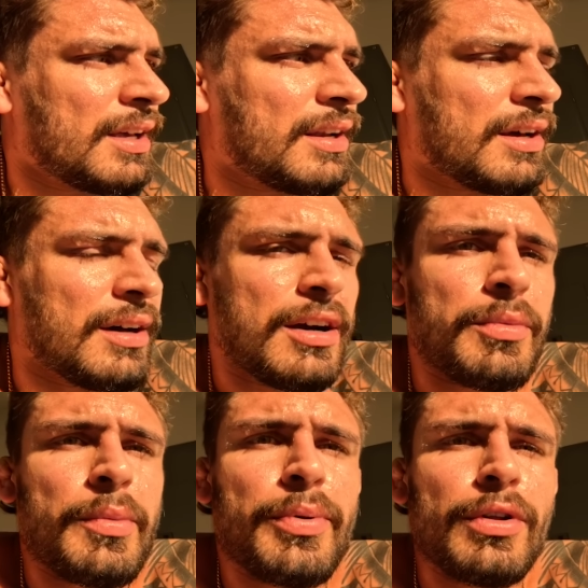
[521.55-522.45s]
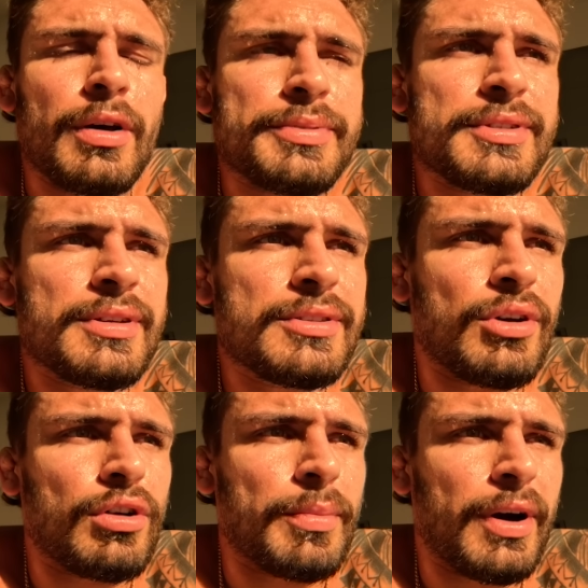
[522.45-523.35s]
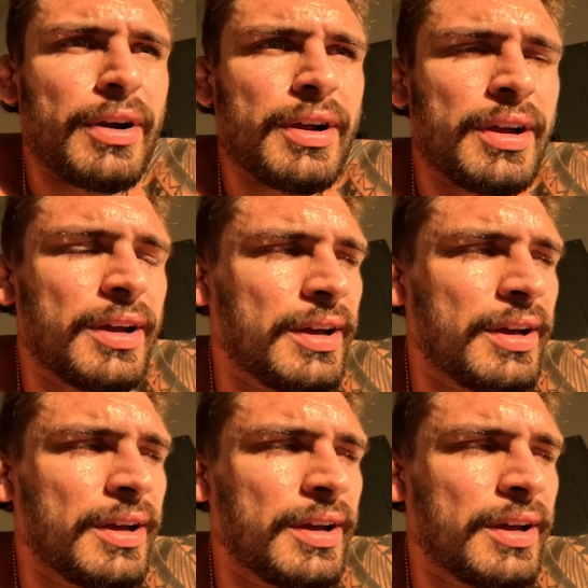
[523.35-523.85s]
and a couple pull-ups toe to bar.